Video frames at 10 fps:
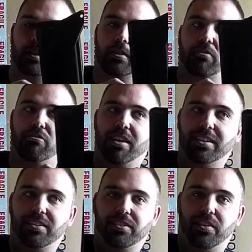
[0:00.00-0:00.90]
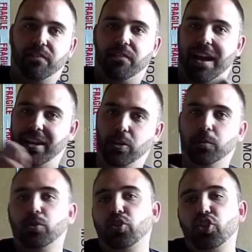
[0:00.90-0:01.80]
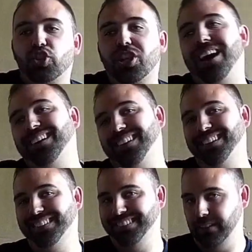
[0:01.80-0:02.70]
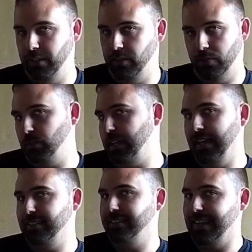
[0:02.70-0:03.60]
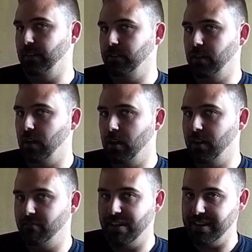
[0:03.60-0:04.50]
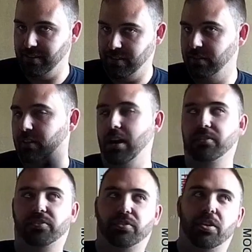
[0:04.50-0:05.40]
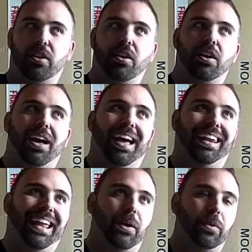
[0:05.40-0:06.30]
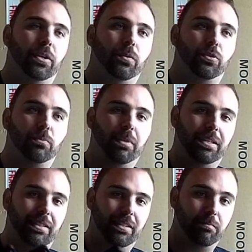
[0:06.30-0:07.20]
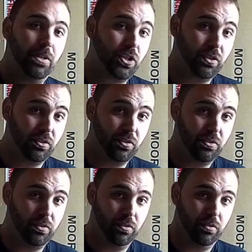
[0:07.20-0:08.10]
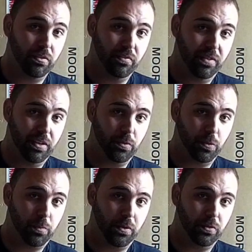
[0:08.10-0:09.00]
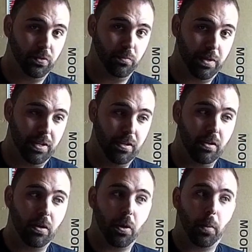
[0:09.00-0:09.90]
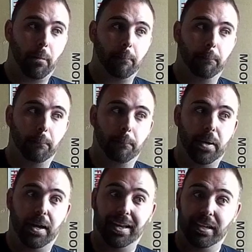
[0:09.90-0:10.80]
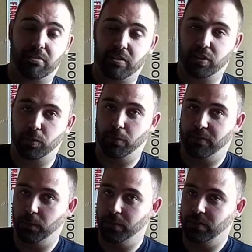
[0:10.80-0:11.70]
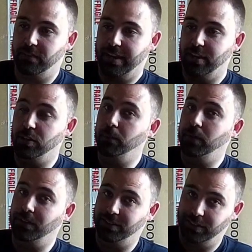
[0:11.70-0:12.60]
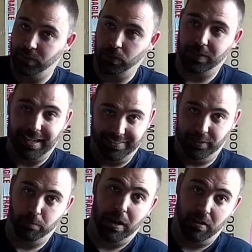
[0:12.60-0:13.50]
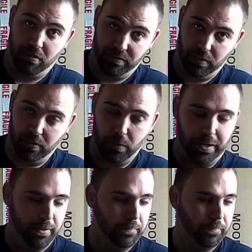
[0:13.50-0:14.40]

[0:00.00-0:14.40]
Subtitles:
creates a vacuum to suck the exhaust gases out at a higher rate, thus allowing you to meet the emissions that the vehicle's supposed to meet, but increase the performance of the engine because the exhaust gases bugger off a lot quicker.